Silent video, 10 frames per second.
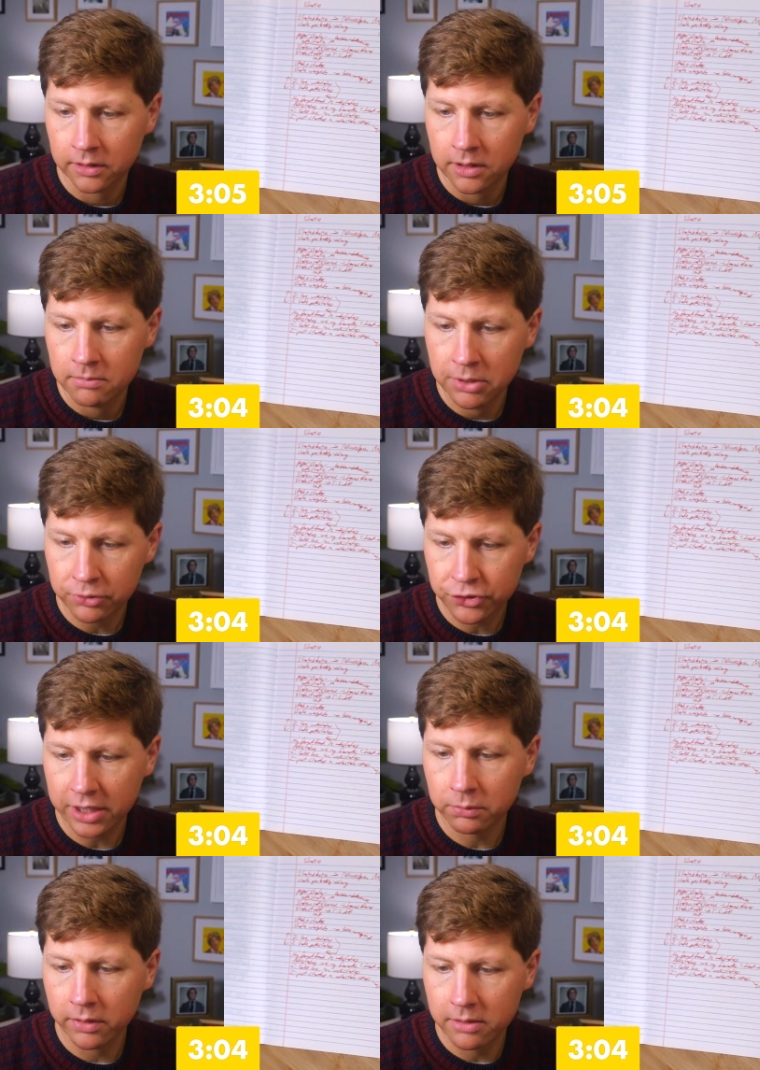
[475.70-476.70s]

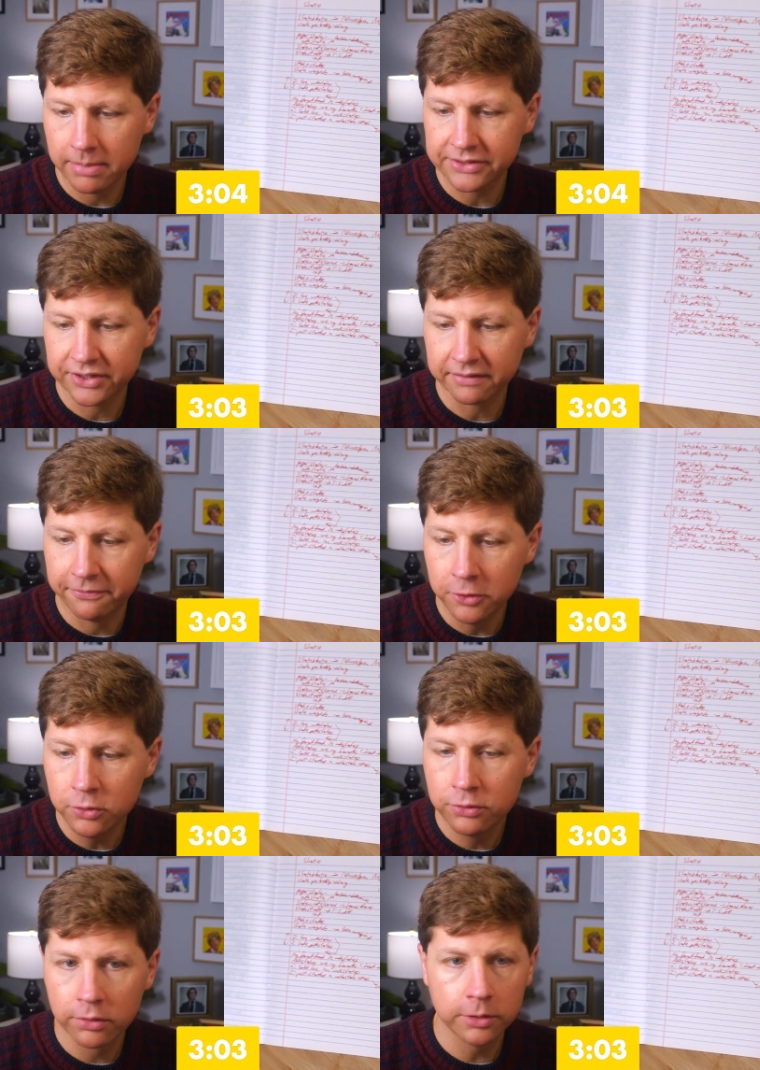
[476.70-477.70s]
Milkshake, one of the basic
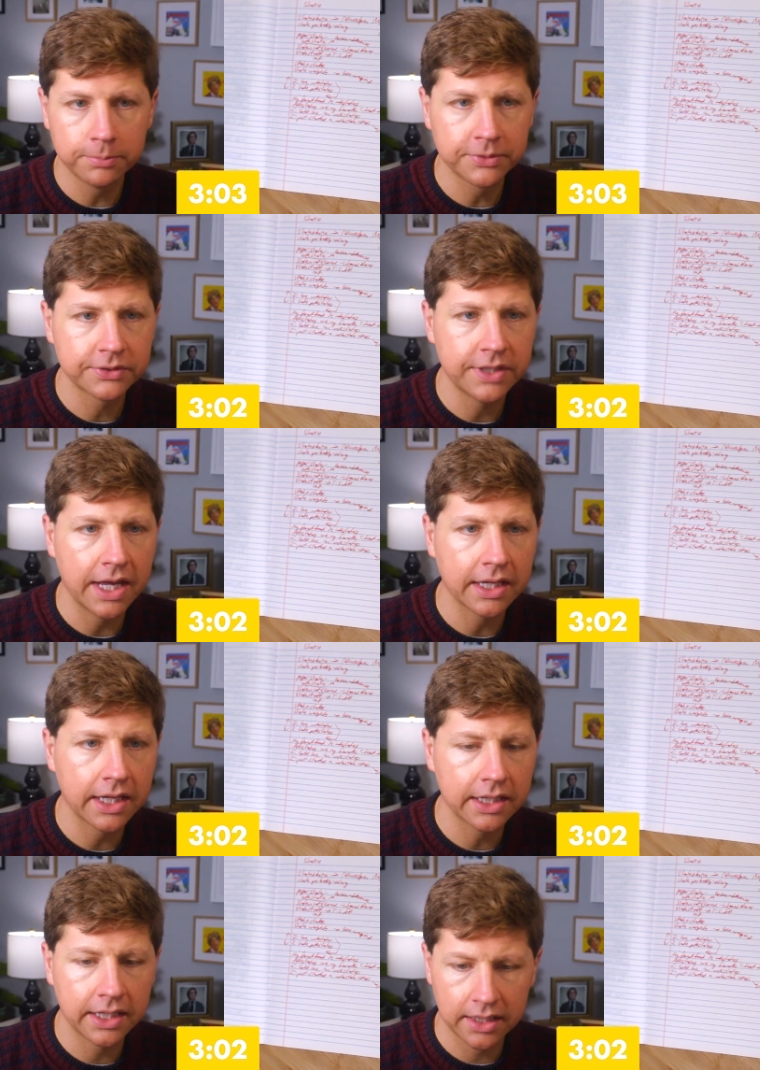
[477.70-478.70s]
food groups.
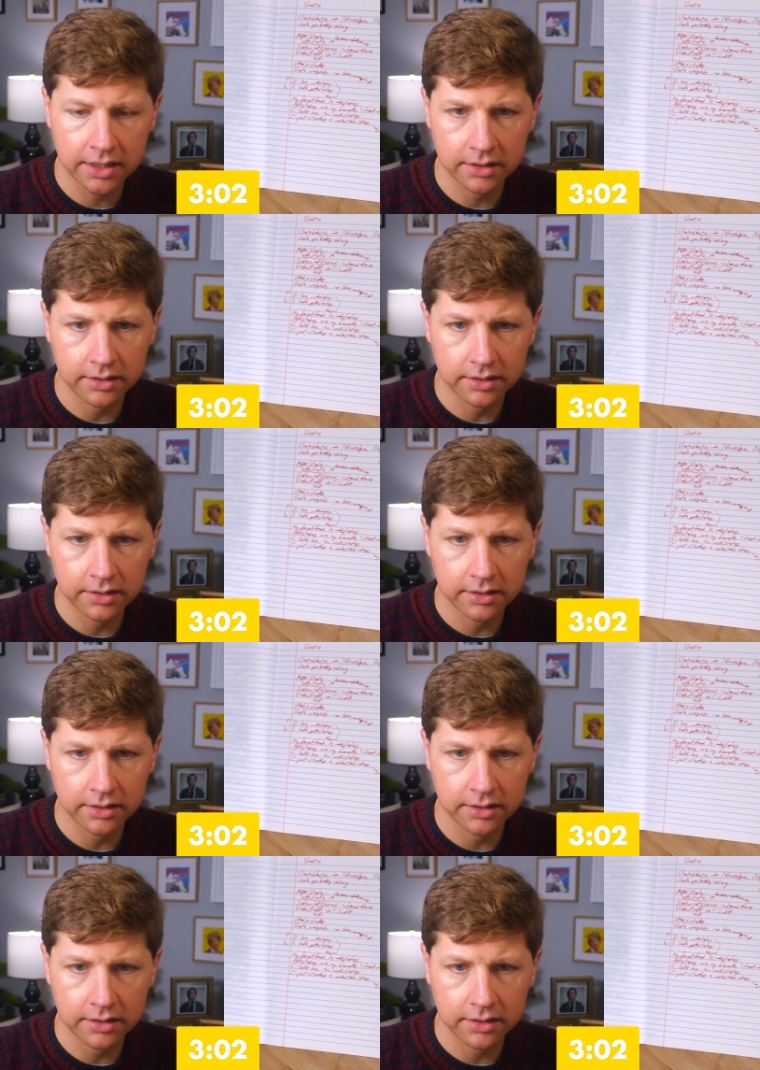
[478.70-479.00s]
Yeah.